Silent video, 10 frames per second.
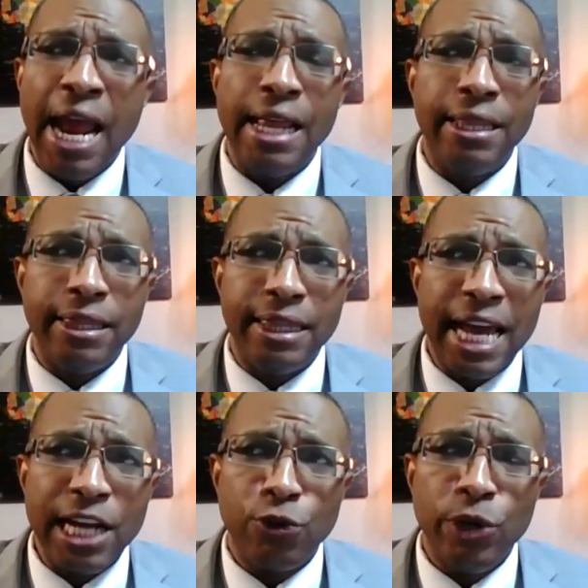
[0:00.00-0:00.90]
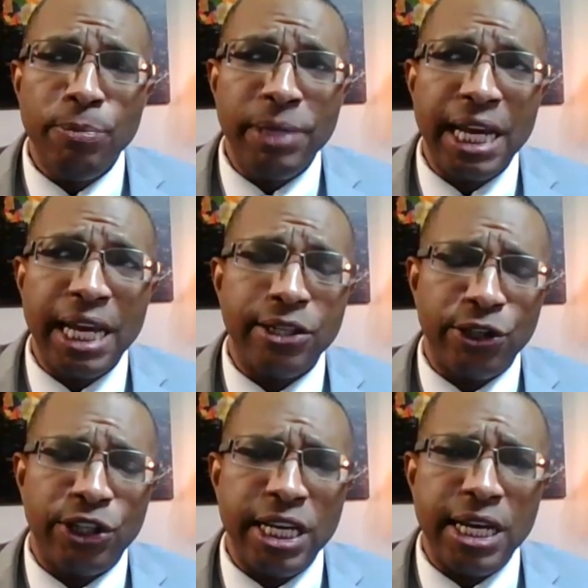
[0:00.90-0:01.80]
And that's when you began to
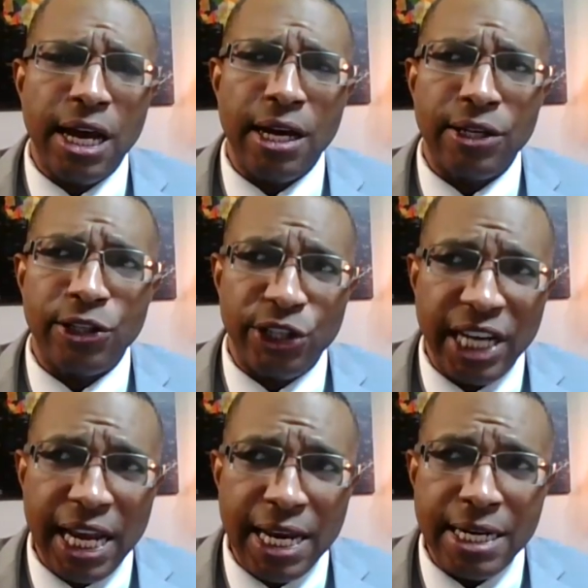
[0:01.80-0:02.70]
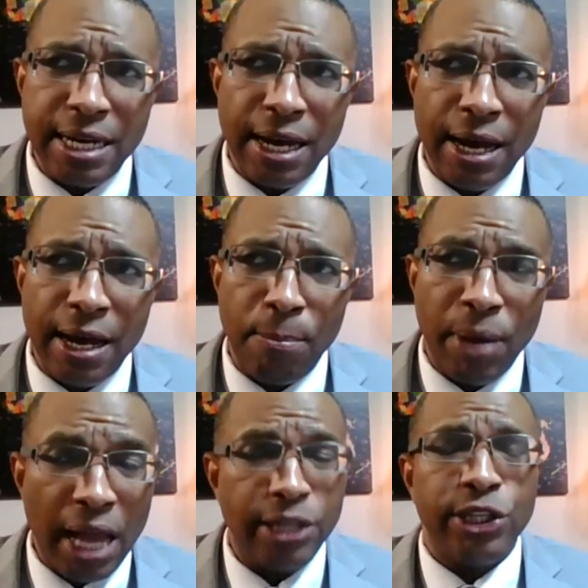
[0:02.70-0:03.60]
see sustained
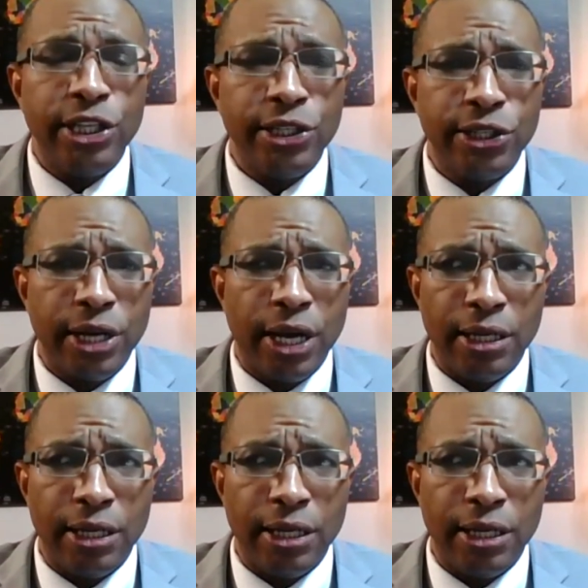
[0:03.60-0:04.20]
policies,